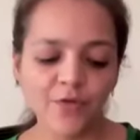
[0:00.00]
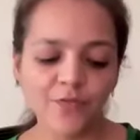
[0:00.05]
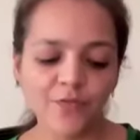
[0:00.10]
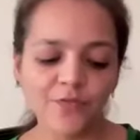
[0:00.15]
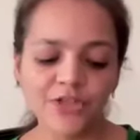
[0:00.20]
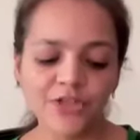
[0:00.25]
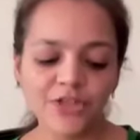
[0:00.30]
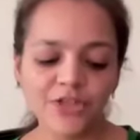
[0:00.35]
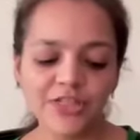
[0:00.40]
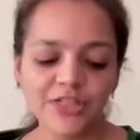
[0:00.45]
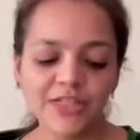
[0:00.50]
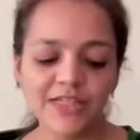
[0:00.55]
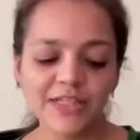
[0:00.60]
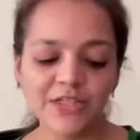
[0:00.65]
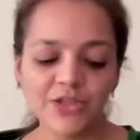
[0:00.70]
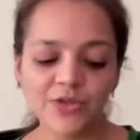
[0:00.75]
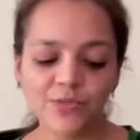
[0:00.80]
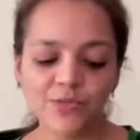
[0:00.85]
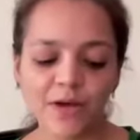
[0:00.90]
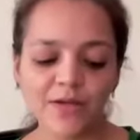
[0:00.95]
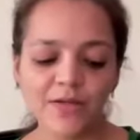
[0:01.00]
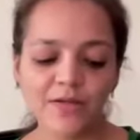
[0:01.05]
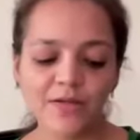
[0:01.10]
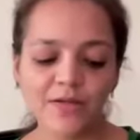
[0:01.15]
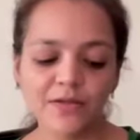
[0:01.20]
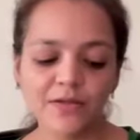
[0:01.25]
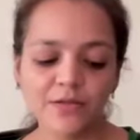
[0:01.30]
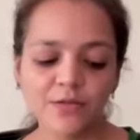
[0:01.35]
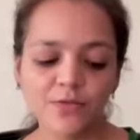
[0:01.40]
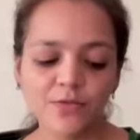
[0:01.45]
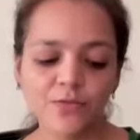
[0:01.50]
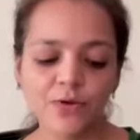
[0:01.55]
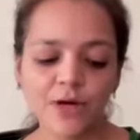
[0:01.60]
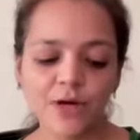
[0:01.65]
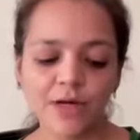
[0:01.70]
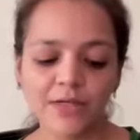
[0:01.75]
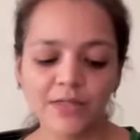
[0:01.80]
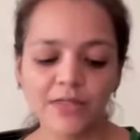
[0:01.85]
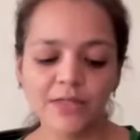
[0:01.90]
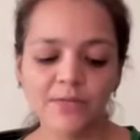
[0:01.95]
which teach one to
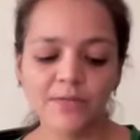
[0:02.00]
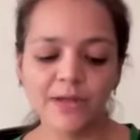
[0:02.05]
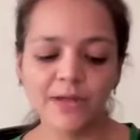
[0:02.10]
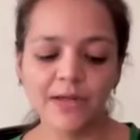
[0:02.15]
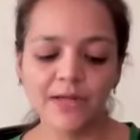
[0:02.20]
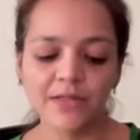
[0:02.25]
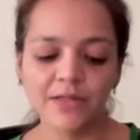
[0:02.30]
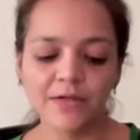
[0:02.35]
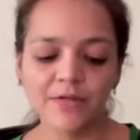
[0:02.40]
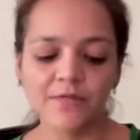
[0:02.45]
cultivate